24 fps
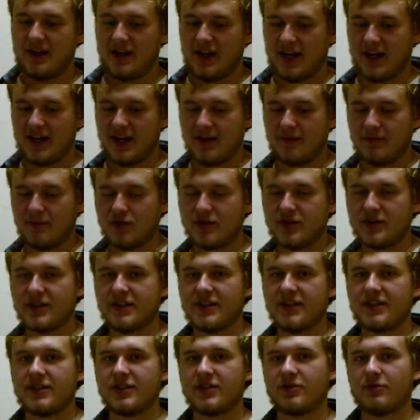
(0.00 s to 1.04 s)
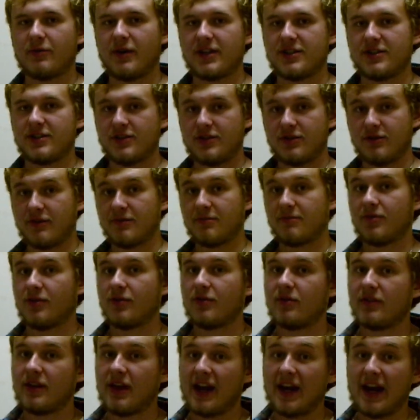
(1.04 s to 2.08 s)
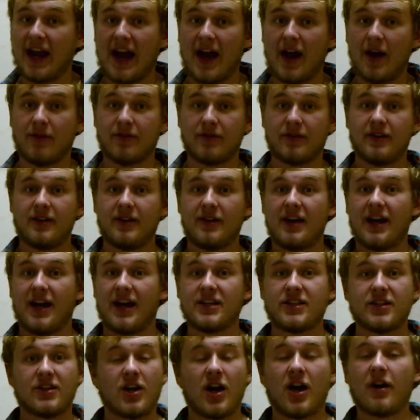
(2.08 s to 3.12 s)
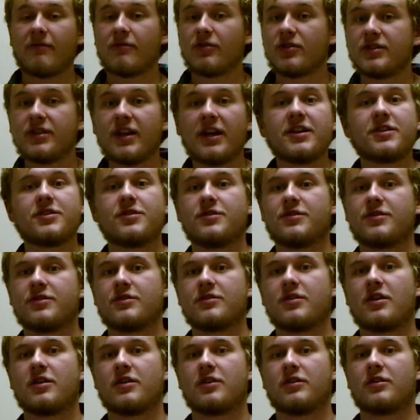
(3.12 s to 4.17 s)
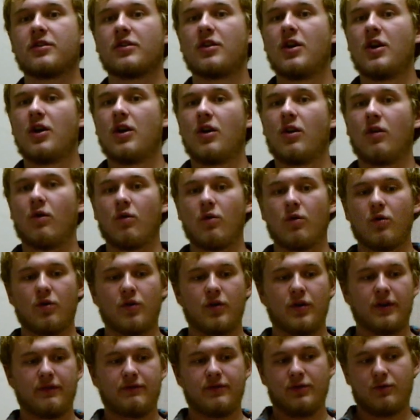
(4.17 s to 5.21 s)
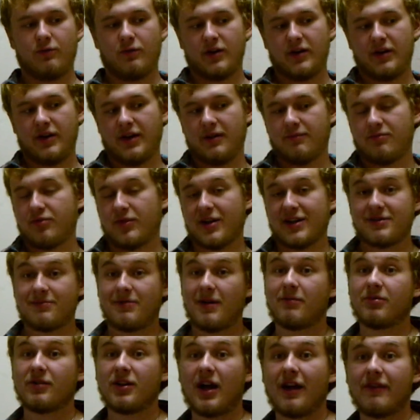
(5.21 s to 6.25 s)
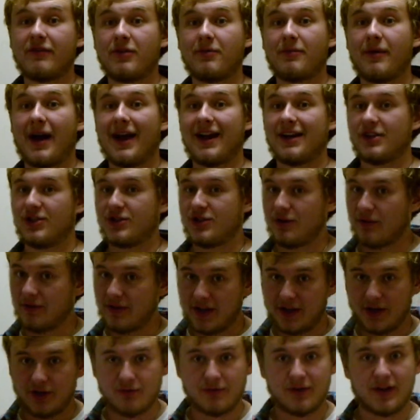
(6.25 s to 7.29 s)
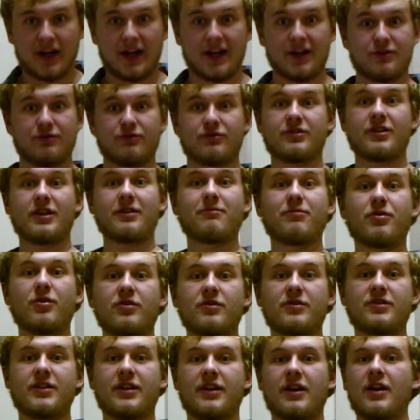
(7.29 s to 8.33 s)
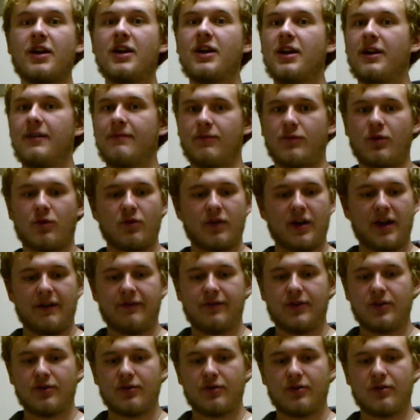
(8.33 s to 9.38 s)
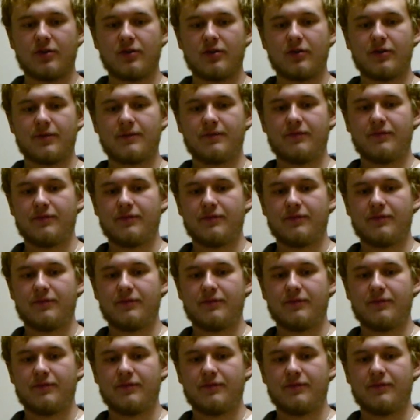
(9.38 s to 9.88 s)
in emergency situations you can pull that out as a conversation starter, or if you want to impress people off the bat and show that you're an interesting person, or if you're